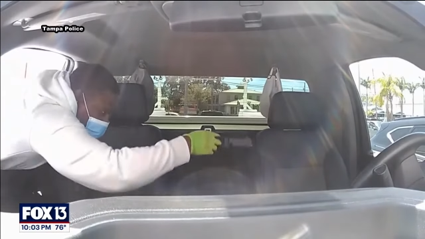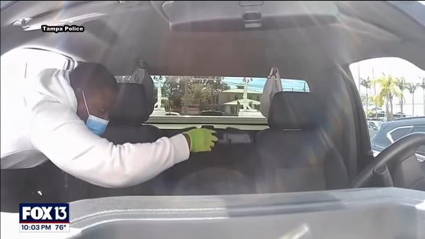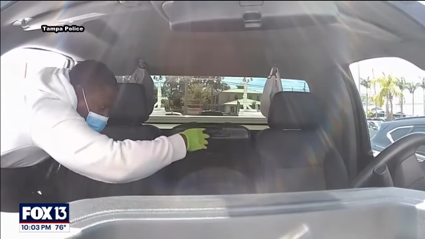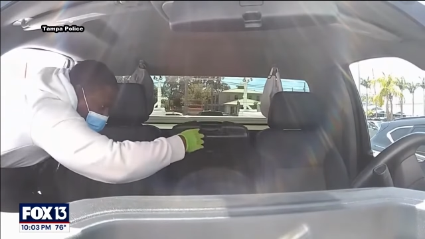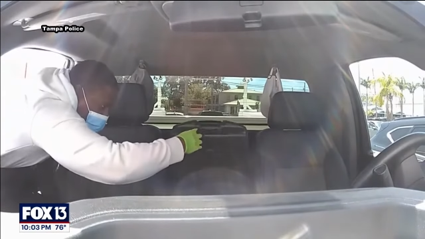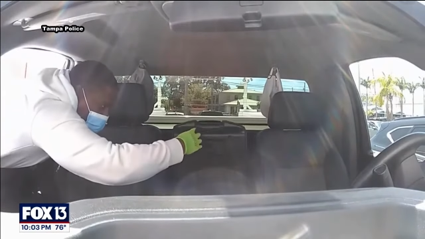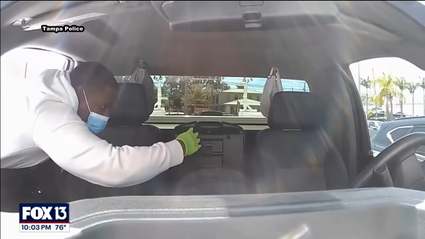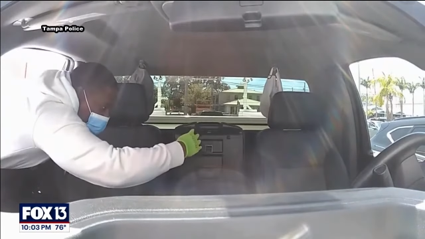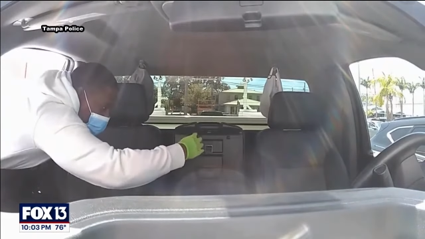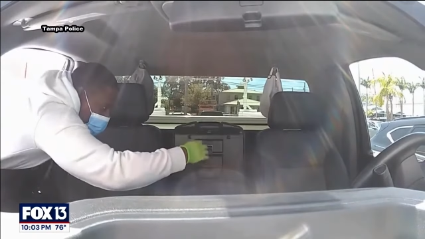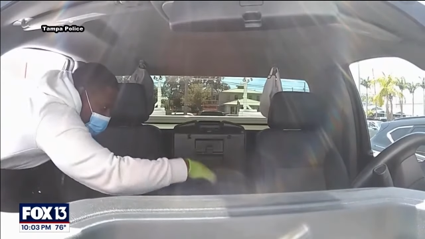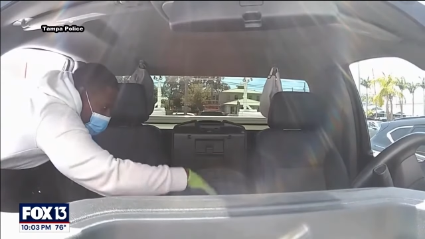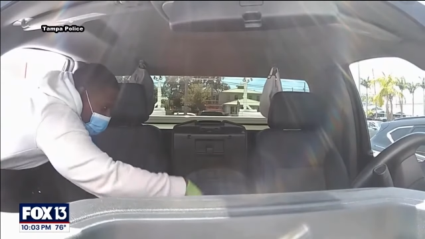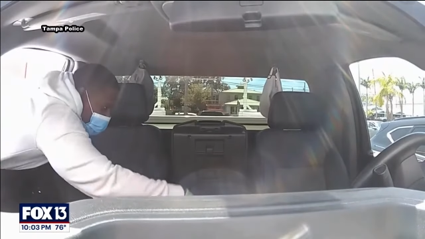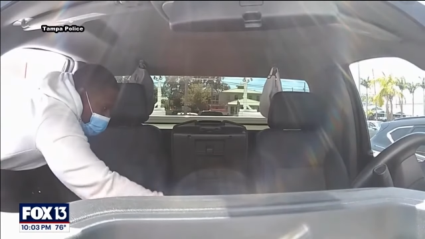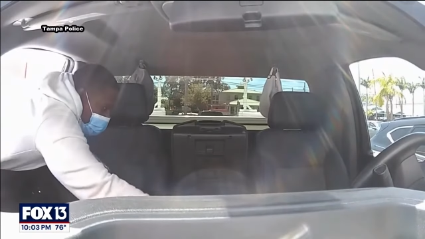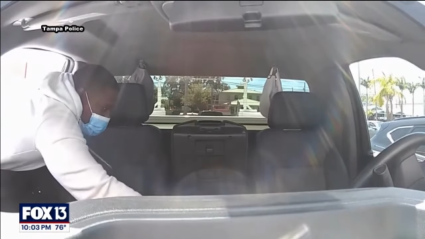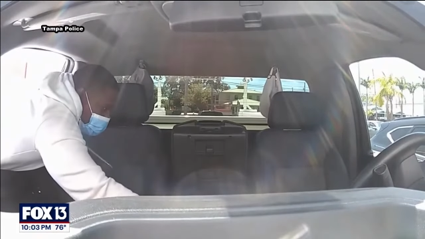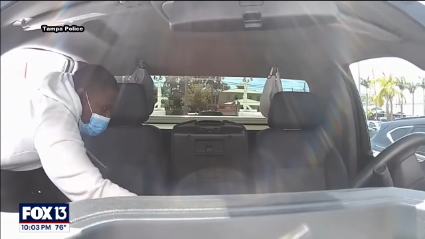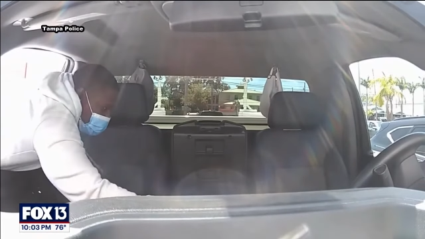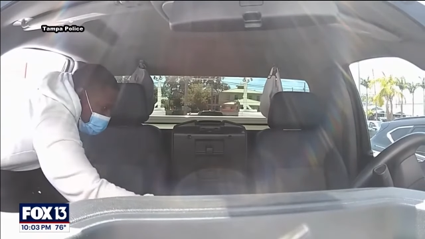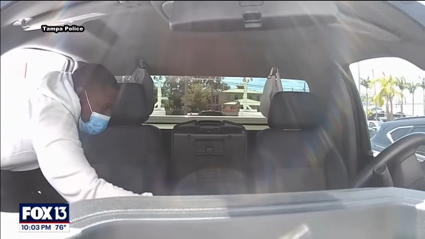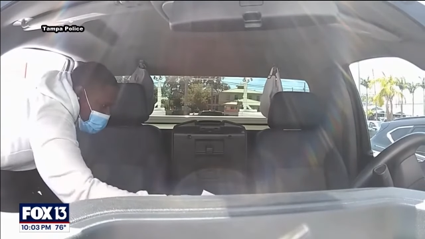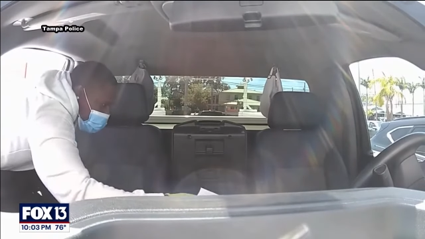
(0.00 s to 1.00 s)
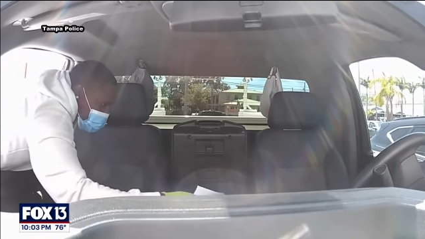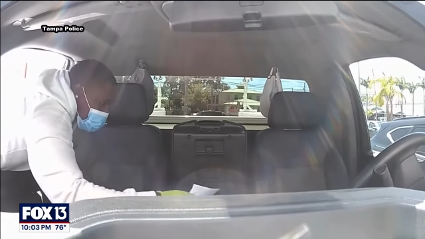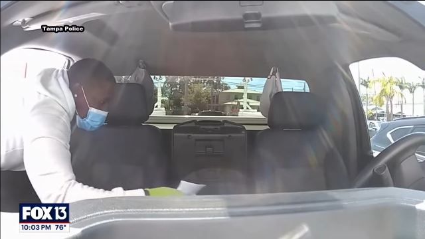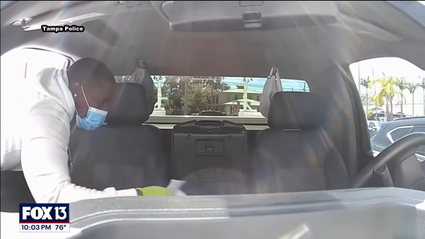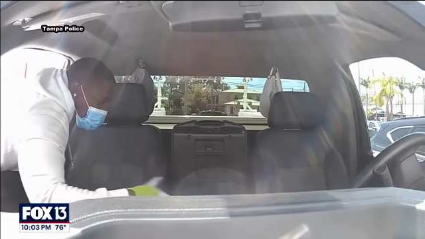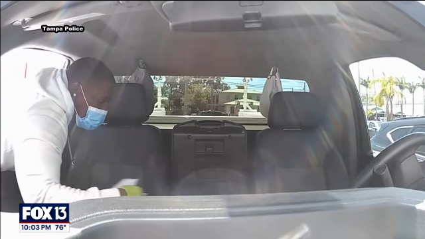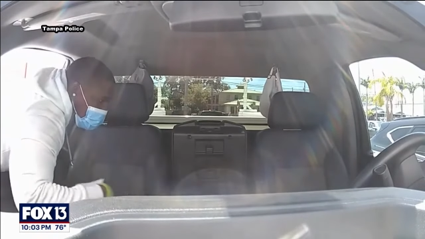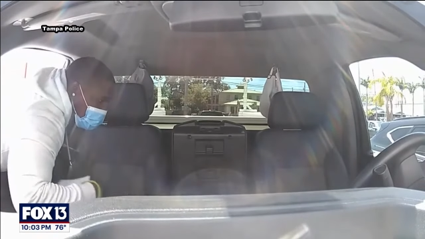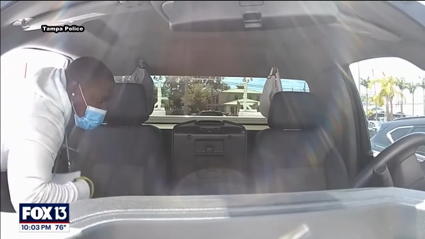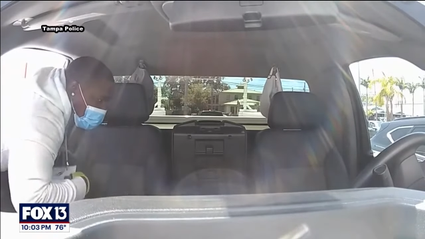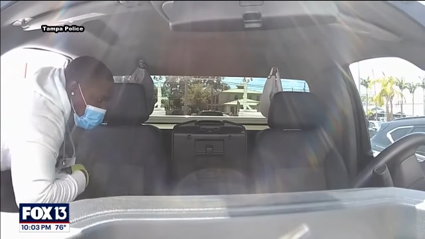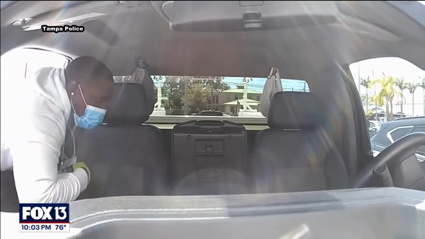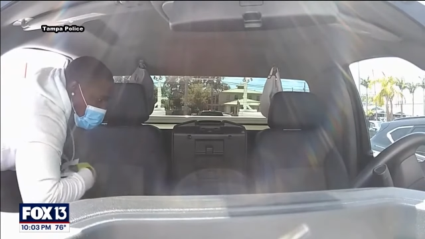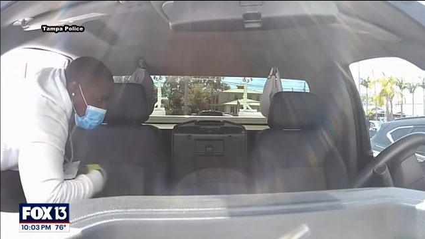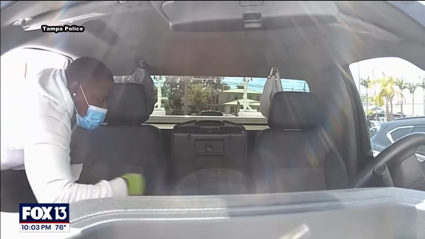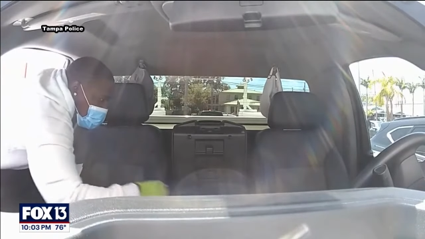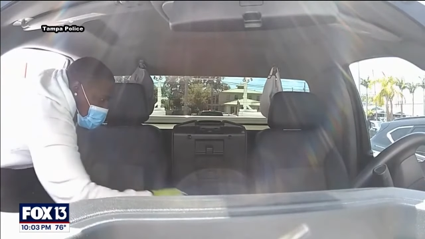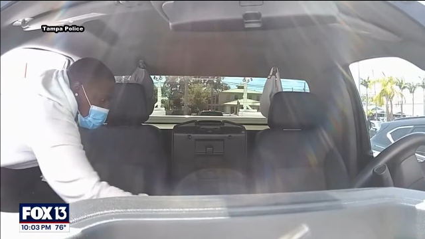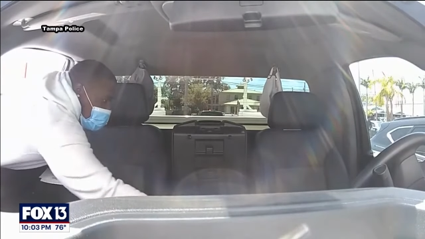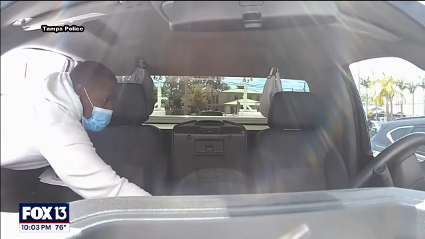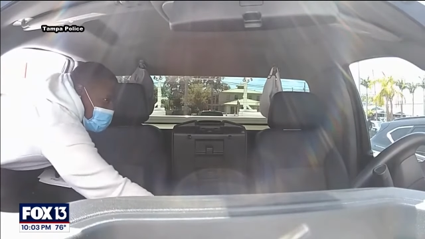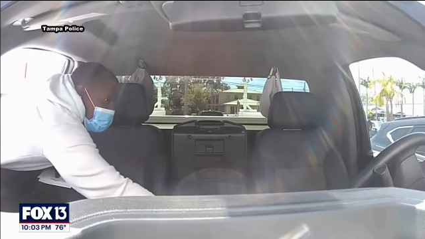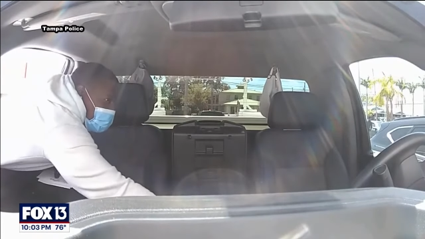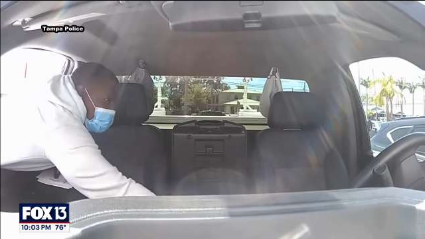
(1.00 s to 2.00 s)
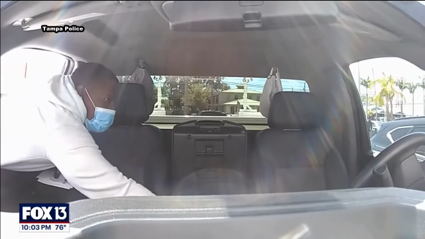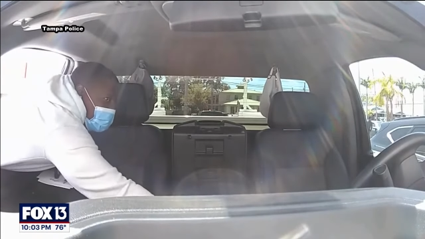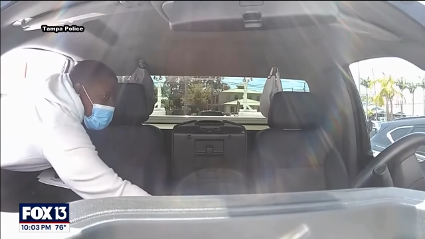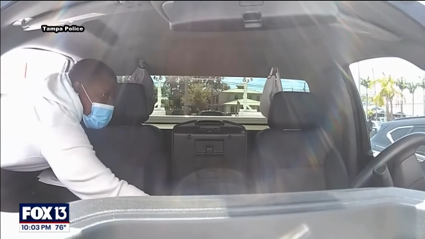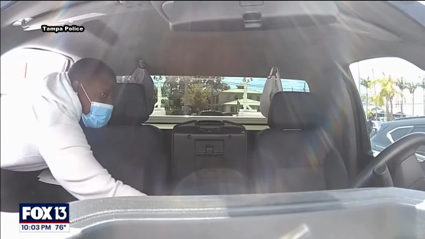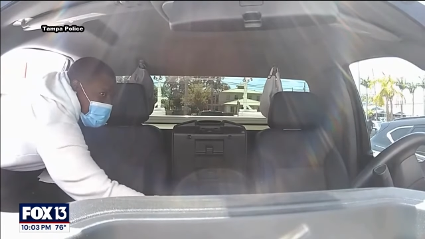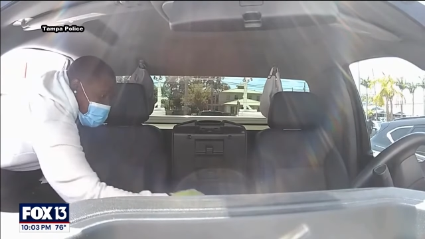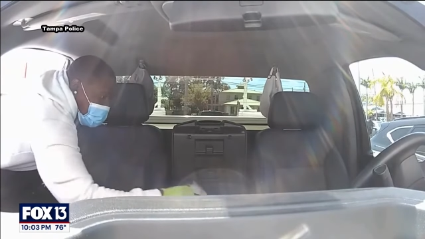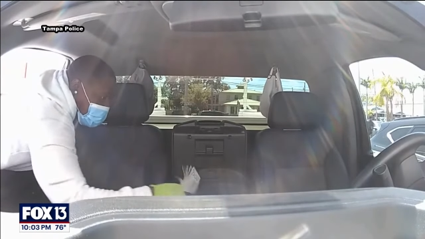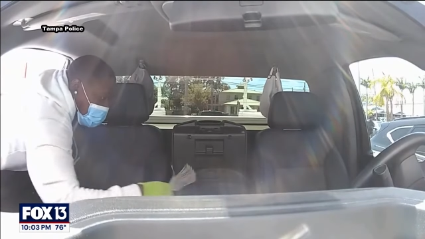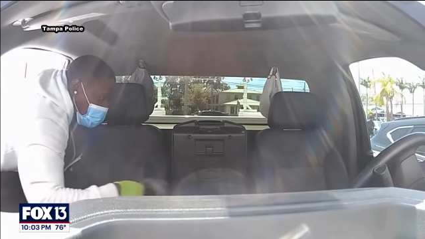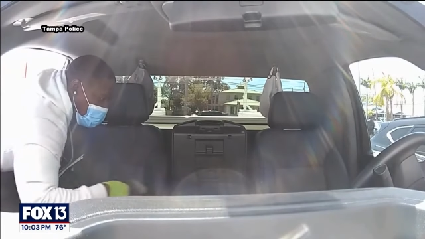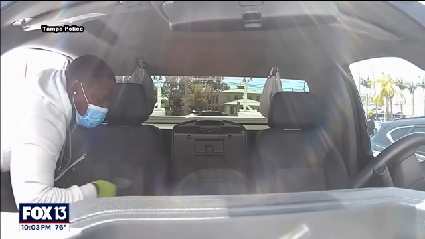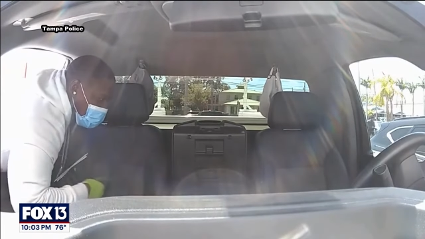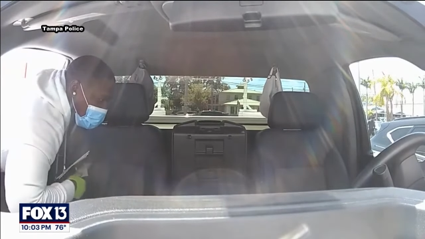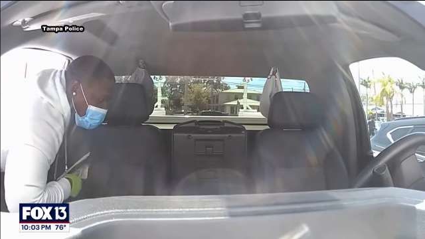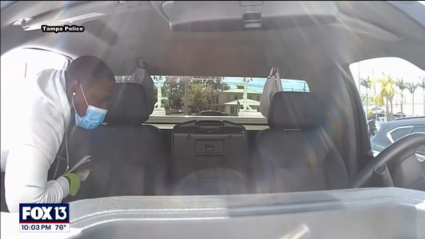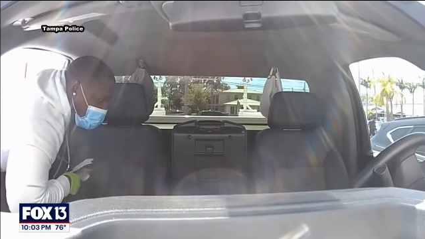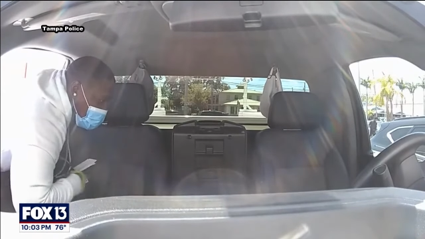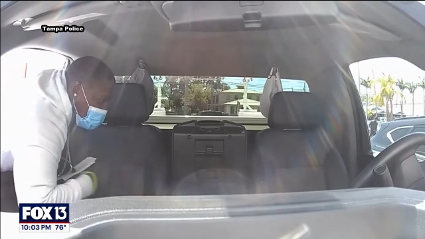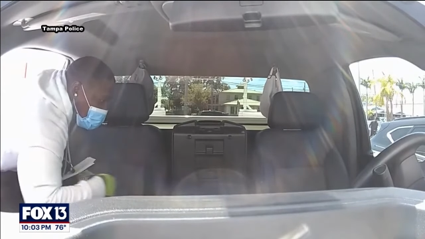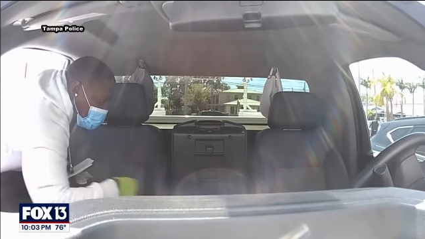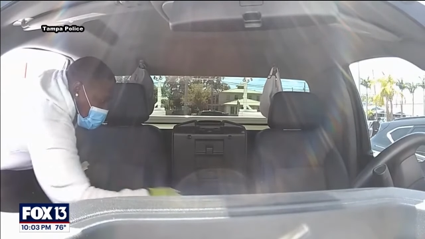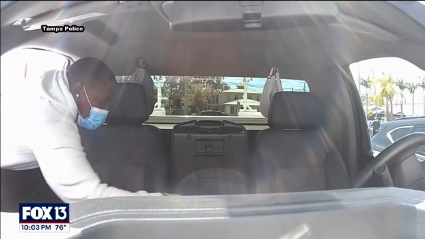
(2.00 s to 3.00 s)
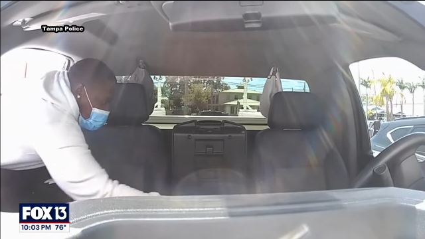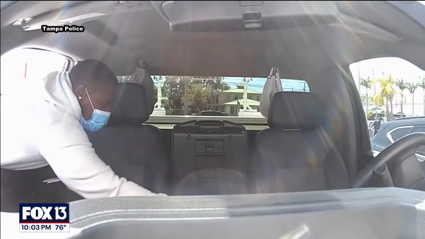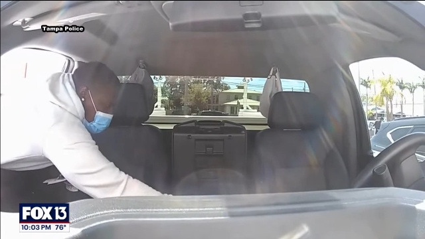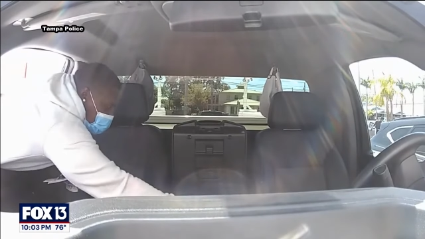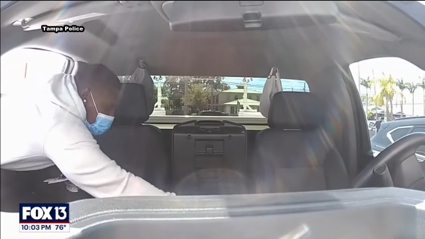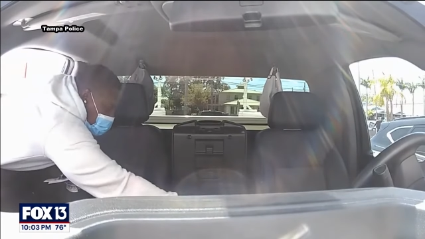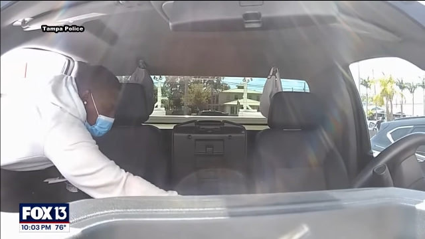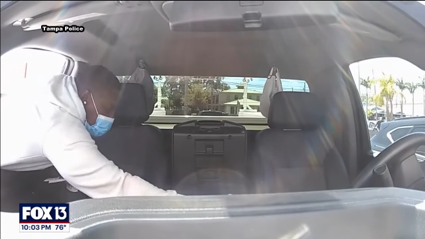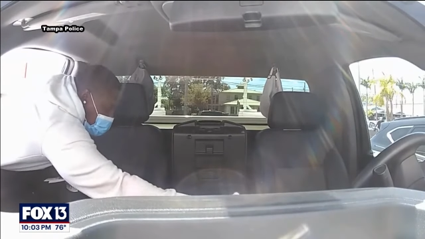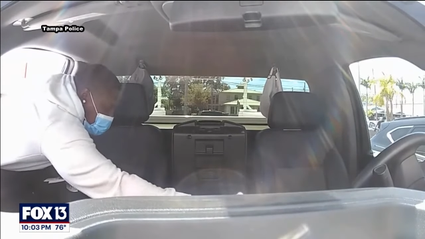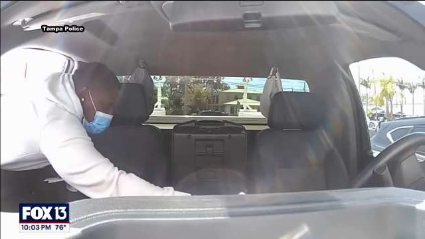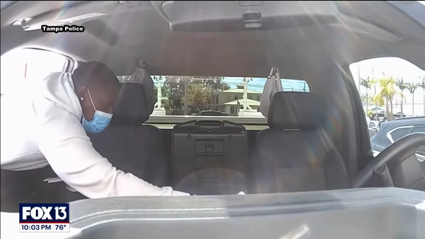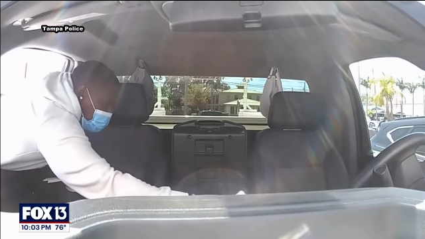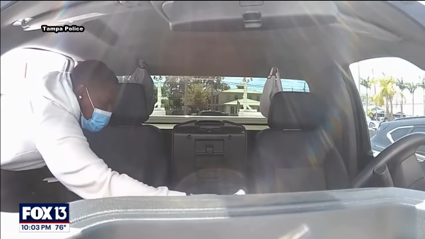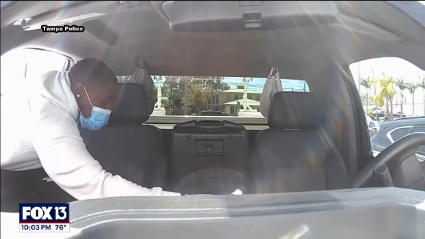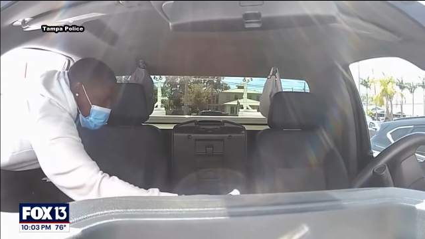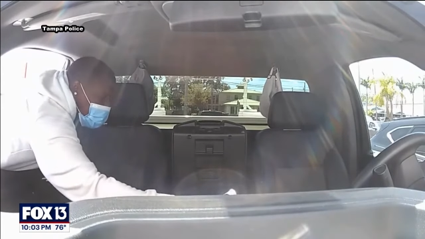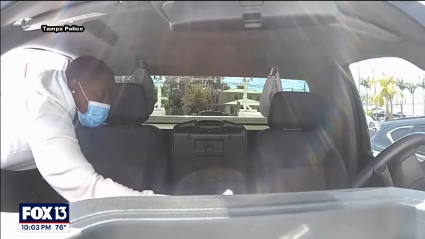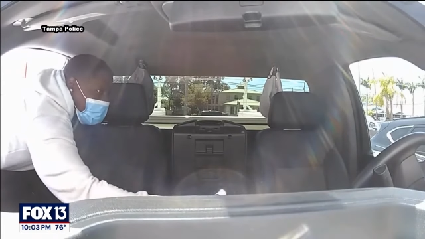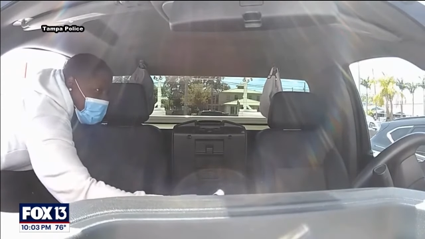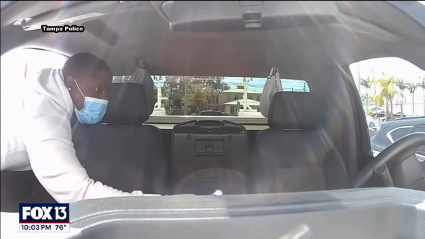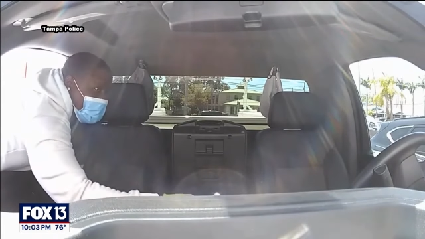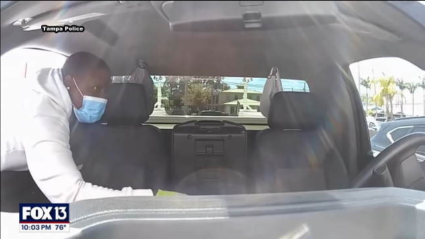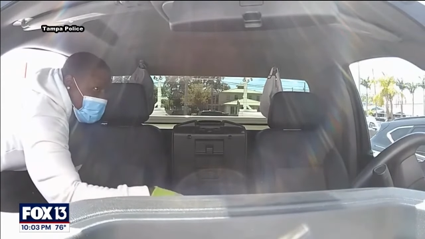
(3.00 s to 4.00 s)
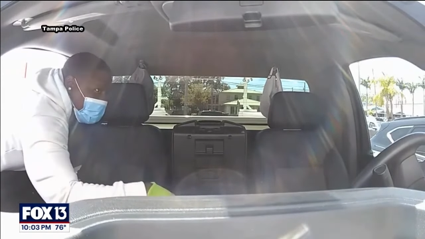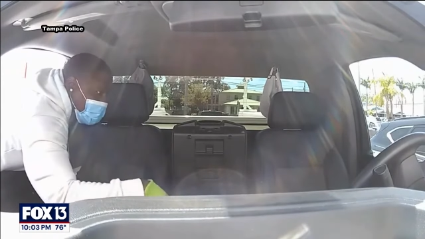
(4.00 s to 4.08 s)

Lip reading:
Nobody's mouth can be seen.